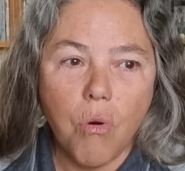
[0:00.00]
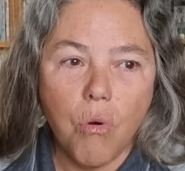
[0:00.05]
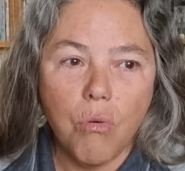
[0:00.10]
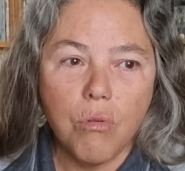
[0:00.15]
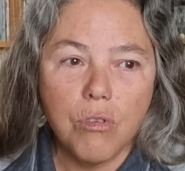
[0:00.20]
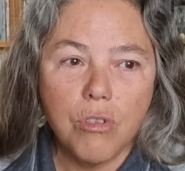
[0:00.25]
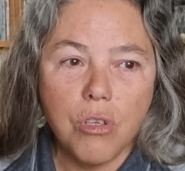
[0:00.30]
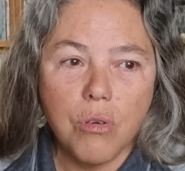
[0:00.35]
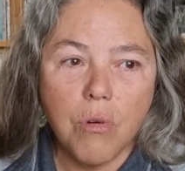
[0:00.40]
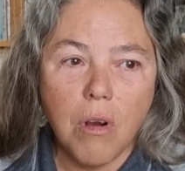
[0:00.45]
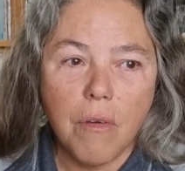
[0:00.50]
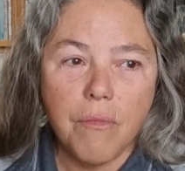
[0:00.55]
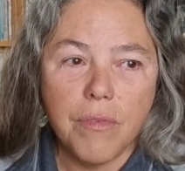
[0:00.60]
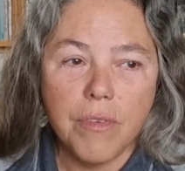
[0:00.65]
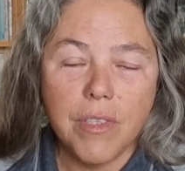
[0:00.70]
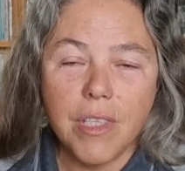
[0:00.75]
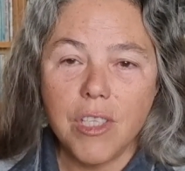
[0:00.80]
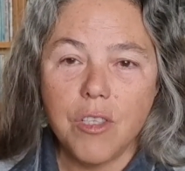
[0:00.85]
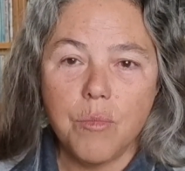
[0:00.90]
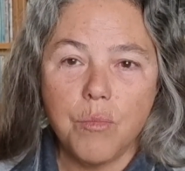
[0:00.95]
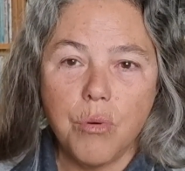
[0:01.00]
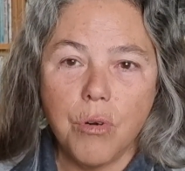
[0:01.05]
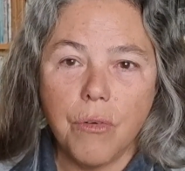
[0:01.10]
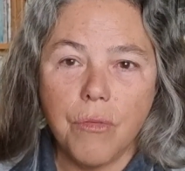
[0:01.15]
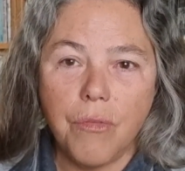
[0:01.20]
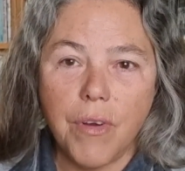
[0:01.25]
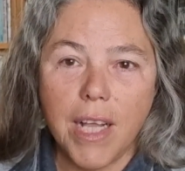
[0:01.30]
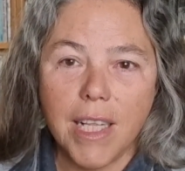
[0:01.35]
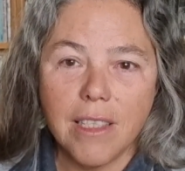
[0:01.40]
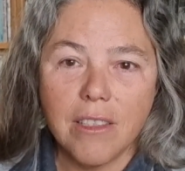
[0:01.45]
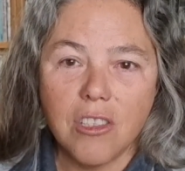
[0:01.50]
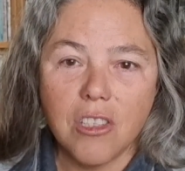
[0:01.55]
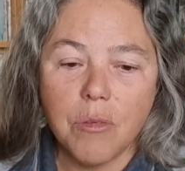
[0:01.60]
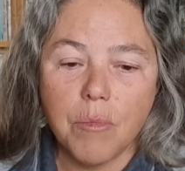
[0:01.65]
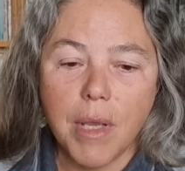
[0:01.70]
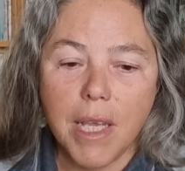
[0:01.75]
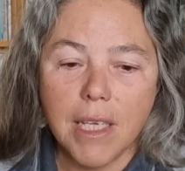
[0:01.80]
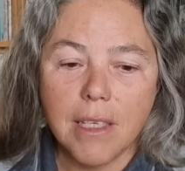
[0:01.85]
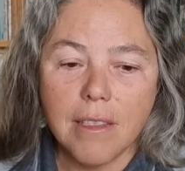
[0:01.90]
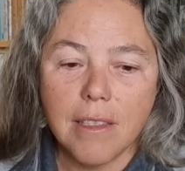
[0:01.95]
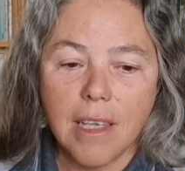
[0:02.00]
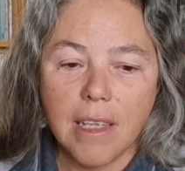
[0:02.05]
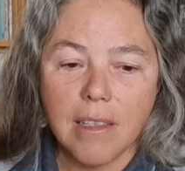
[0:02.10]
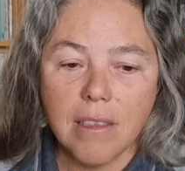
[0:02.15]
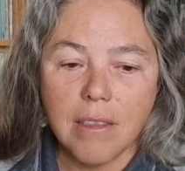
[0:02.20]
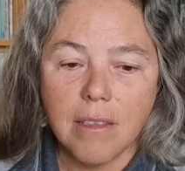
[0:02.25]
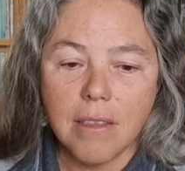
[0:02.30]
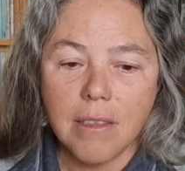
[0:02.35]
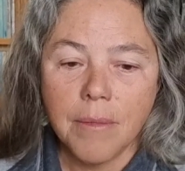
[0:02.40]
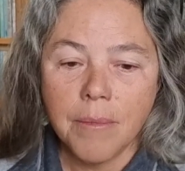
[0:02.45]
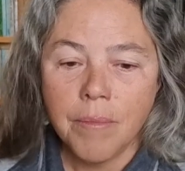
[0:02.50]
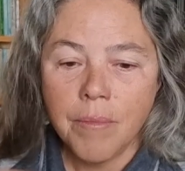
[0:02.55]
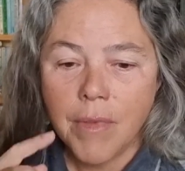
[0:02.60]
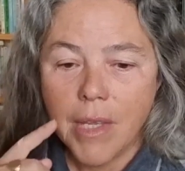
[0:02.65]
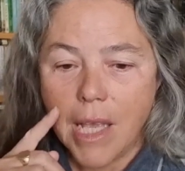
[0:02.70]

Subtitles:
all too often this book fails to make sense.